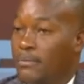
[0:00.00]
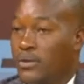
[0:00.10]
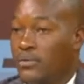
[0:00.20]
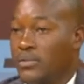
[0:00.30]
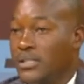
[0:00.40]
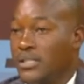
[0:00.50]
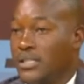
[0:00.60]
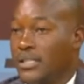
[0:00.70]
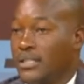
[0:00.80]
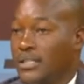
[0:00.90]
because
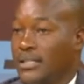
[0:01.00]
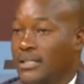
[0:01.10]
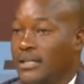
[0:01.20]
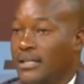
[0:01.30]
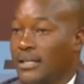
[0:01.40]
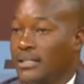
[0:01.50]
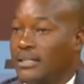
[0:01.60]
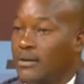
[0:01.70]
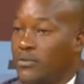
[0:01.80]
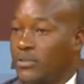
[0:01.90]
initially the
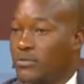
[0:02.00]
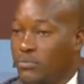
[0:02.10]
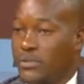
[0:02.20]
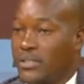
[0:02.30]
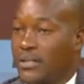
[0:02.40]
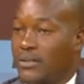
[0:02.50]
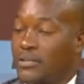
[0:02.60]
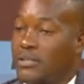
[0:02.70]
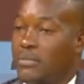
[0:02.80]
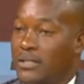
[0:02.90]
idea was to be in
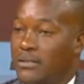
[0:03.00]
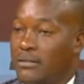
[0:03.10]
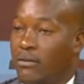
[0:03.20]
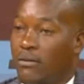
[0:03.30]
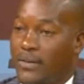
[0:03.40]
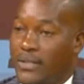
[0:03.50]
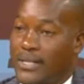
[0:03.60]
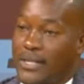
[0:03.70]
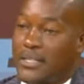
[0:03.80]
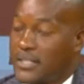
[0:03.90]
secondary, but all of a
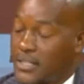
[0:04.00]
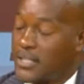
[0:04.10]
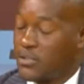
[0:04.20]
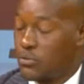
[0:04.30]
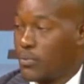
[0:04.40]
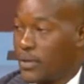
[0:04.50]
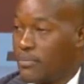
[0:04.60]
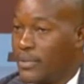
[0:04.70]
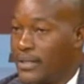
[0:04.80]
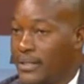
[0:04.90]
sudden it changed to
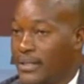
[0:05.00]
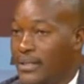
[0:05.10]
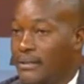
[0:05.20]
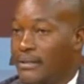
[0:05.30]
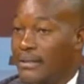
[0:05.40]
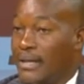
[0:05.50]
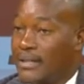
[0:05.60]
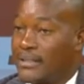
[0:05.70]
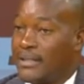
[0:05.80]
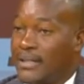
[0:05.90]
primary.
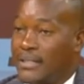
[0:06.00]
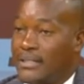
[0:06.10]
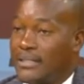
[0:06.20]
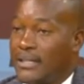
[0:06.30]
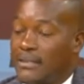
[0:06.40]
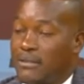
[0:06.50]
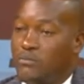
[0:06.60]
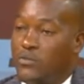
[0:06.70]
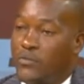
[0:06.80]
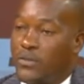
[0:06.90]
That idea, the
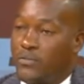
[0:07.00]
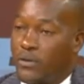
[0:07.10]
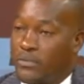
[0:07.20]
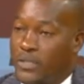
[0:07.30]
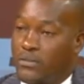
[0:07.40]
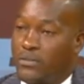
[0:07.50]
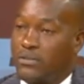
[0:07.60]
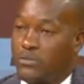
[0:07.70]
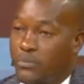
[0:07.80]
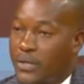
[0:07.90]
moving from
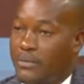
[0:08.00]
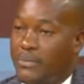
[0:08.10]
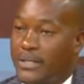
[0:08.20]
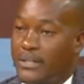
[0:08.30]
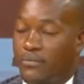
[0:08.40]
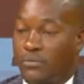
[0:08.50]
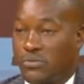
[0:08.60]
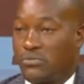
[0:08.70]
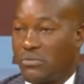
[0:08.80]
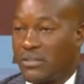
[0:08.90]
secondary to primary, of
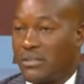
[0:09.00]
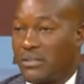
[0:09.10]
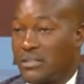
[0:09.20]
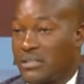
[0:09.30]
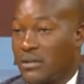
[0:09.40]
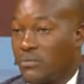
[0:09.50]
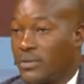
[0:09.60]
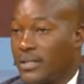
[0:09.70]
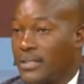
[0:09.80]
course, I think is a good